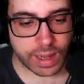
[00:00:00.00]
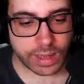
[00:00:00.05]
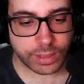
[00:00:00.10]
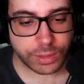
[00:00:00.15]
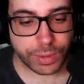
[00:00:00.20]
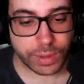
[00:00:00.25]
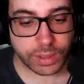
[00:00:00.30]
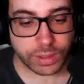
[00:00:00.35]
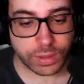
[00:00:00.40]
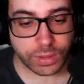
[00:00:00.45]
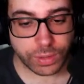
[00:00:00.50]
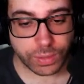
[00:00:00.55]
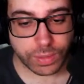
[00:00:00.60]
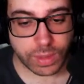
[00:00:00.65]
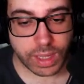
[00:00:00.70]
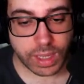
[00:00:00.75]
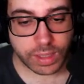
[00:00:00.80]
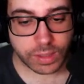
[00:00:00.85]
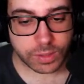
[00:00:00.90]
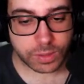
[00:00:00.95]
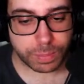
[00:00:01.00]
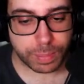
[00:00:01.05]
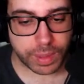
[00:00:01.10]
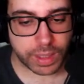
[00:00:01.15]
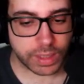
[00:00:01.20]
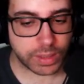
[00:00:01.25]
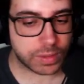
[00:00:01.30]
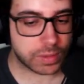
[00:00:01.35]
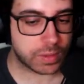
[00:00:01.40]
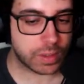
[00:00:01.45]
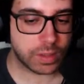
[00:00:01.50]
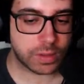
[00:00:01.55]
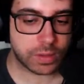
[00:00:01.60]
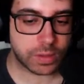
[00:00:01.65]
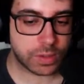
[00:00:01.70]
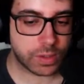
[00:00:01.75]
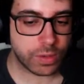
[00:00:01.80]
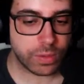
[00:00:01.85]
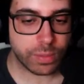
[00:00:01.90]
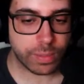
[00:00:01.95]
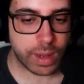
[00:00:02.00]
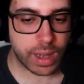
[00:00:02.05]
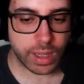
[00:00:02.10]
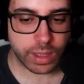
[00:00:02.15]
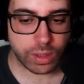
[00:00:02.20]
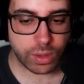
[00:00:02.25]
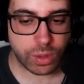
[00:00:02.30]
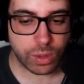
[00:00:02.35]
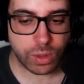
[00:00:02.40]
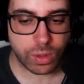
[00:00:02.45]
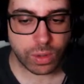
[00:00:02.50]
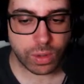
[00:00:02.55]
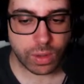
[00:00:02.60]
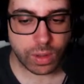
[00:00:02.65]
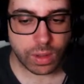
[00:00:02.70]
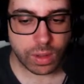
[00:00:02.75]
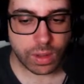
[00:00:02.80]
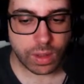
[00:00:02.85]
I tried to do this, but it's too much.